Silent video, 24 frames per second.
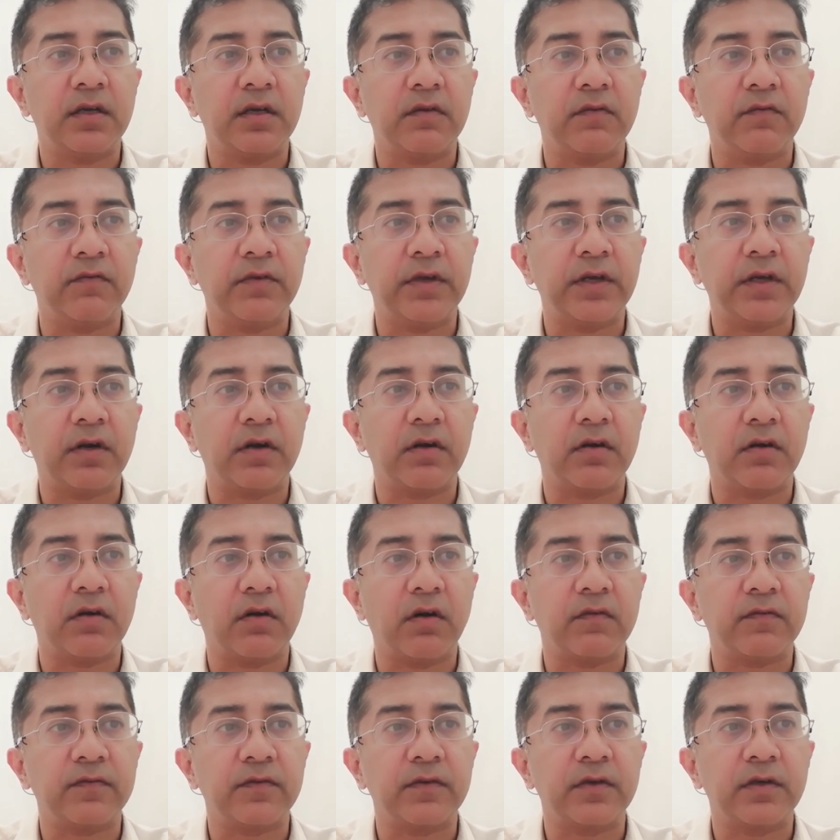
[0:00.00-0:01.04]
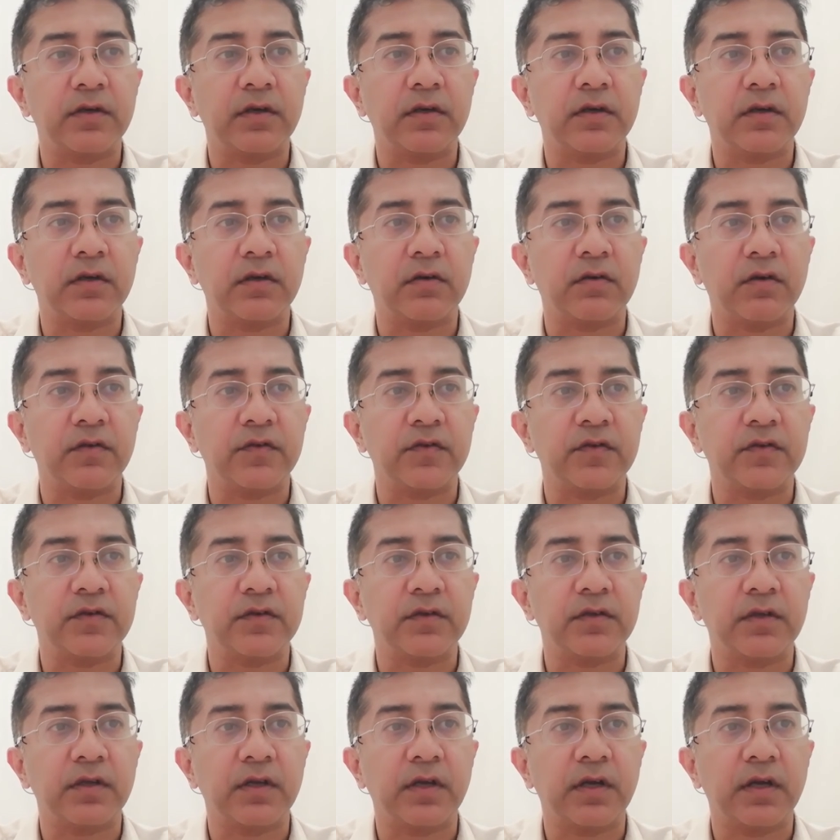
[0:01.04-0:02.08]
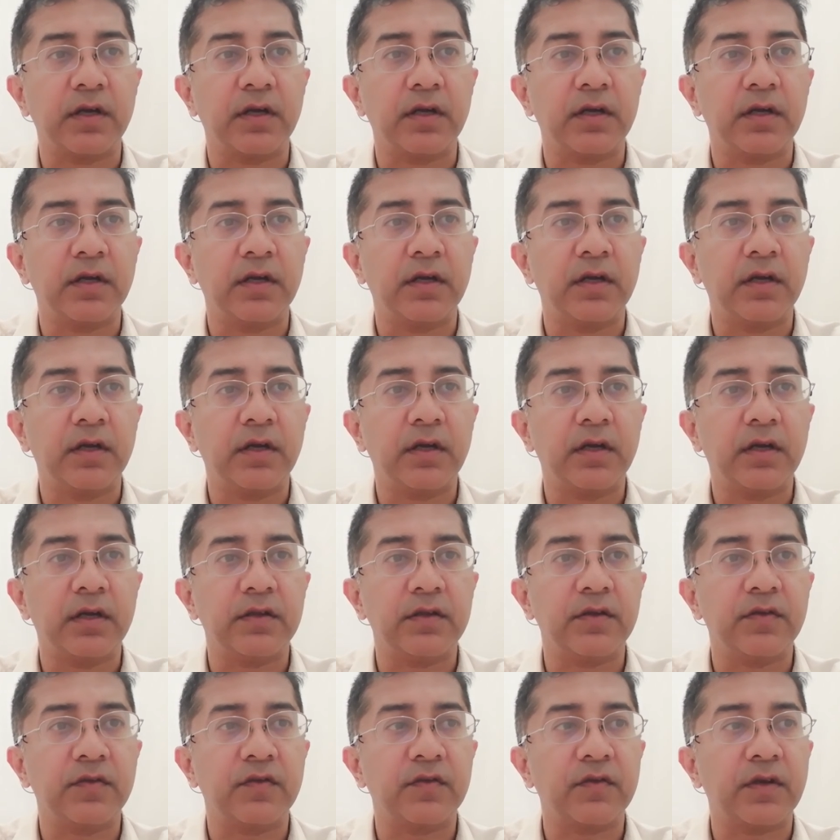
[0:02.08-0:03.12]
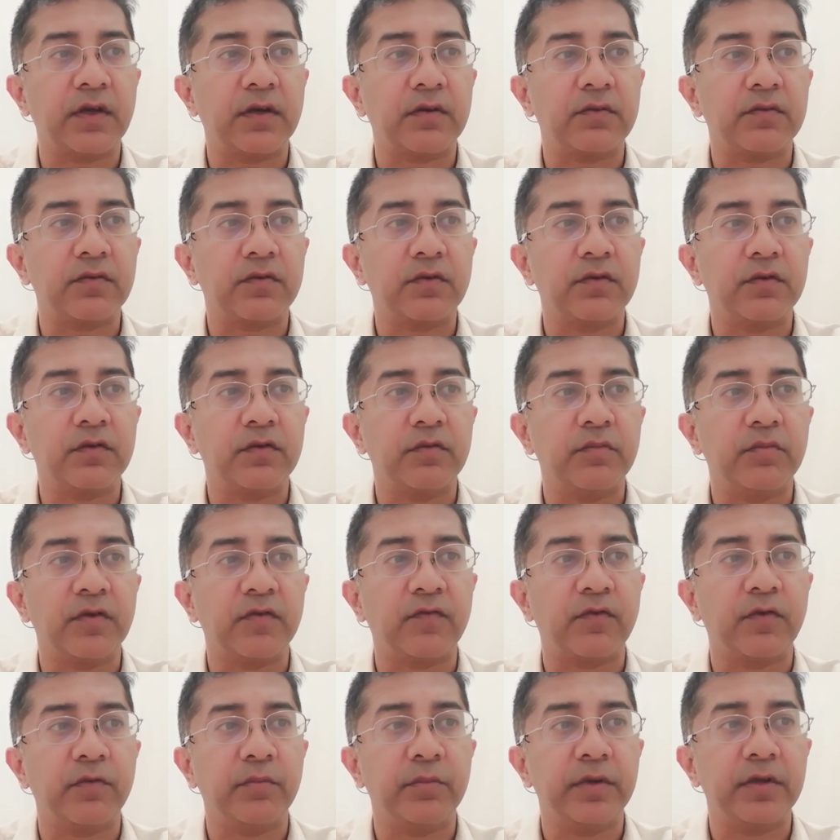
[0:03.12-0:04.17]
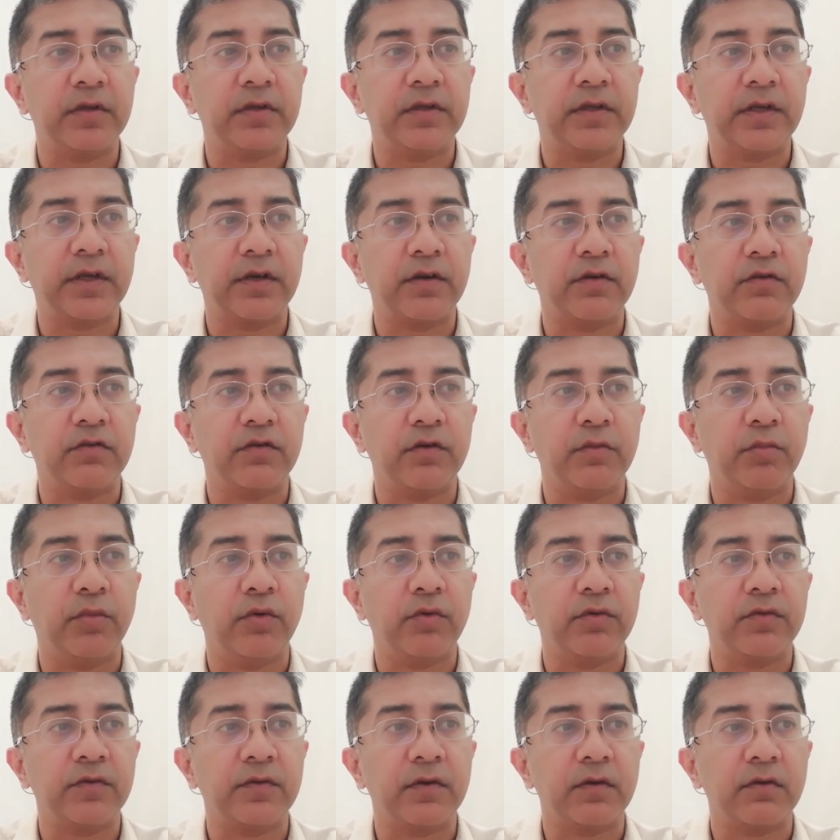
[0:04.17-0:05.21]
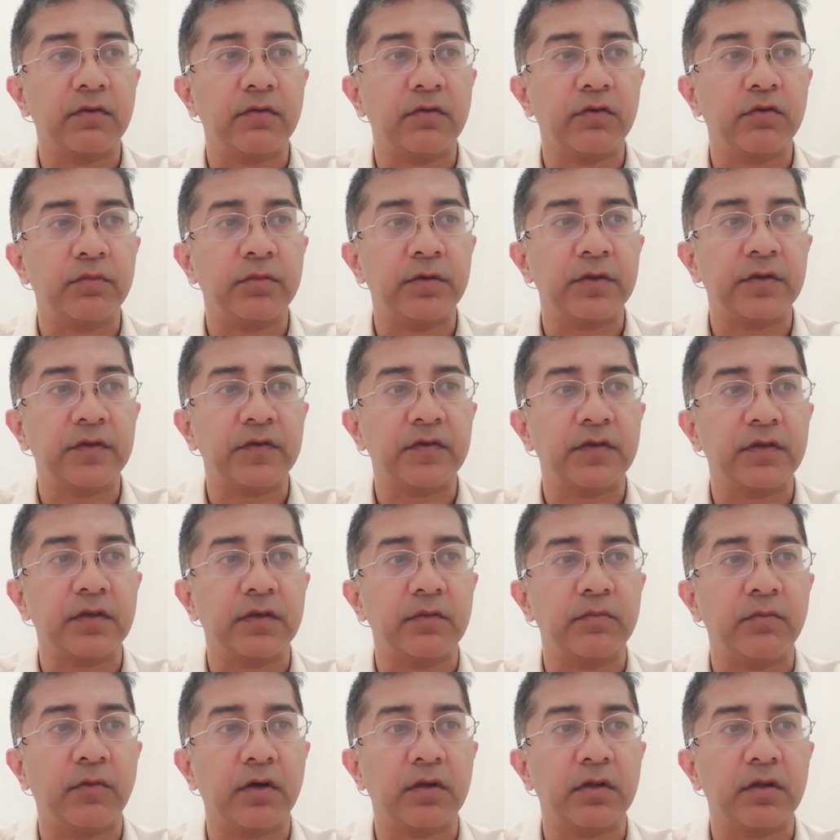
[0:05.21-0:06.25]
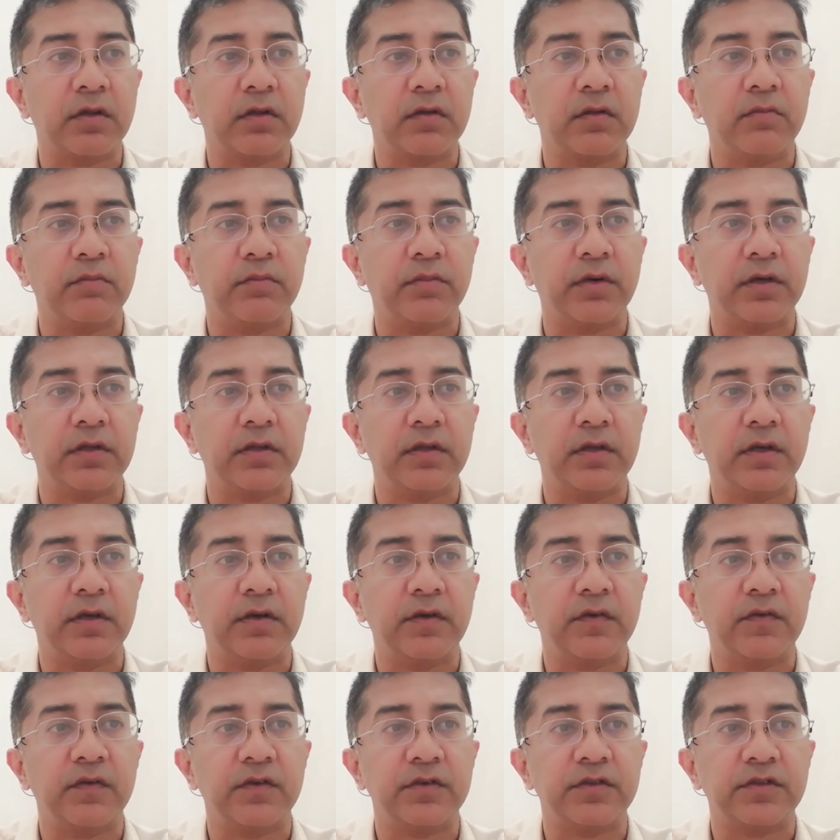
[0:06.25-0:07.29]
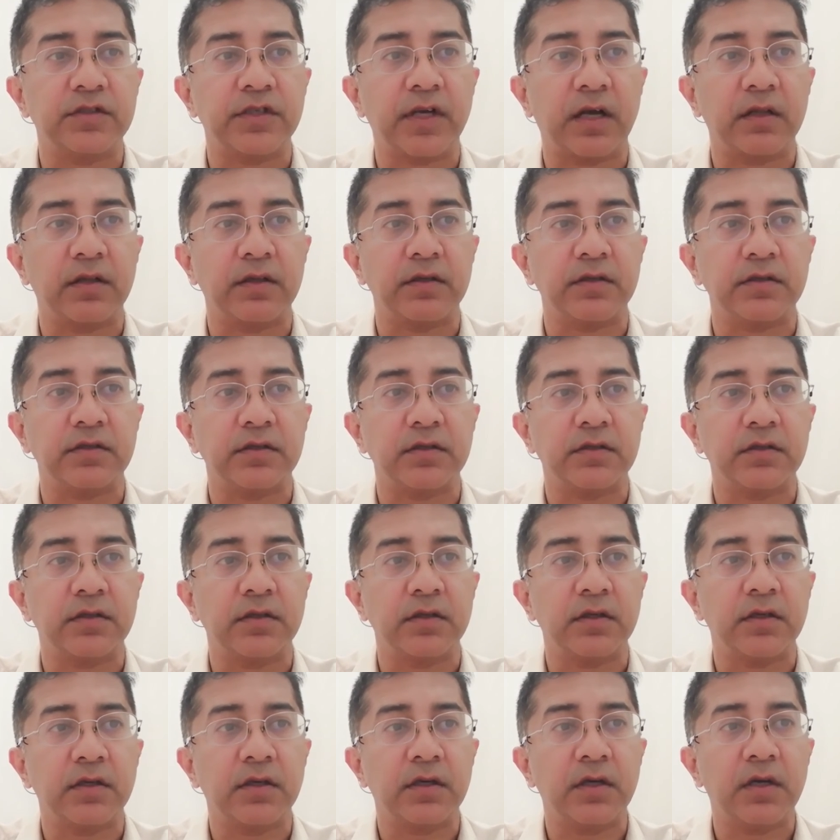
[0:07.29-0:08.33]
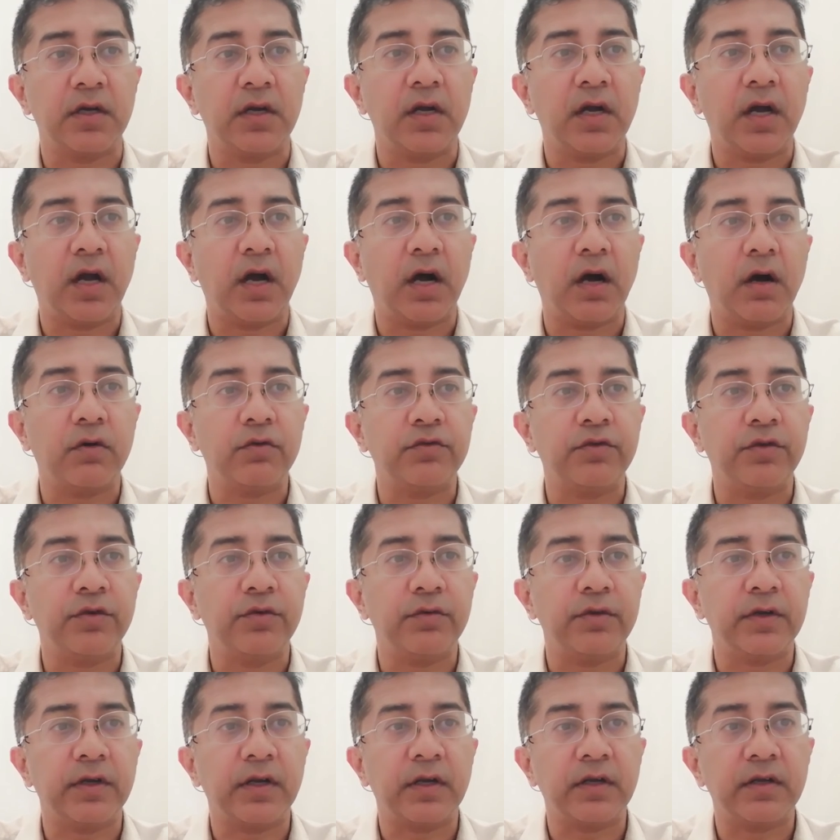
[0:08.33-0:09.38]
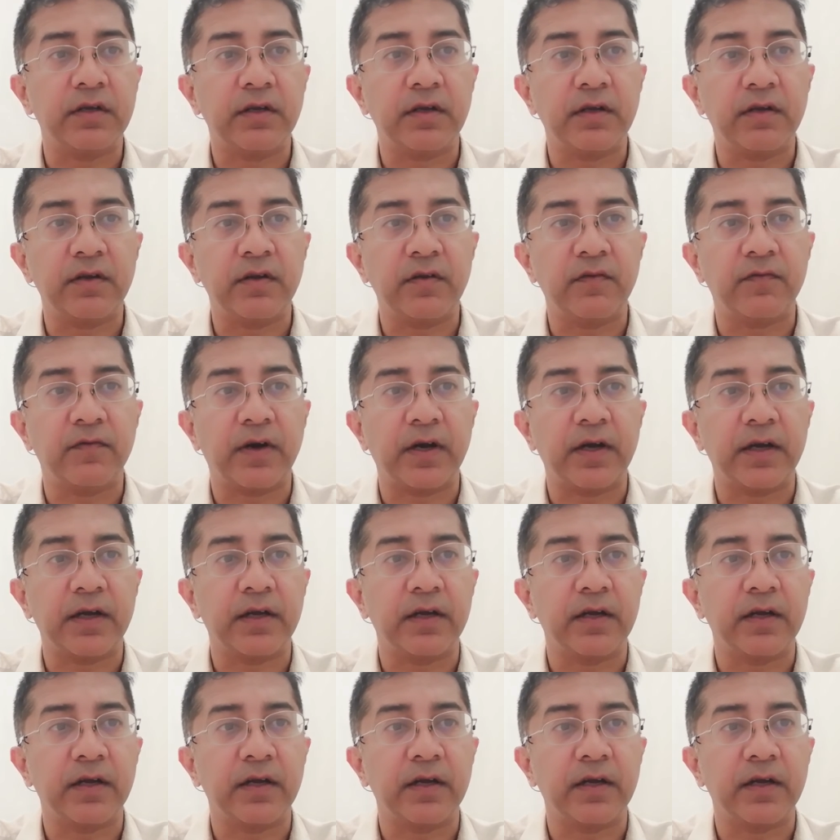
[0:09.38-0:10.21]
we are offered constant. This sounds good, but for building a robust model, but there is a challenge. How do you identify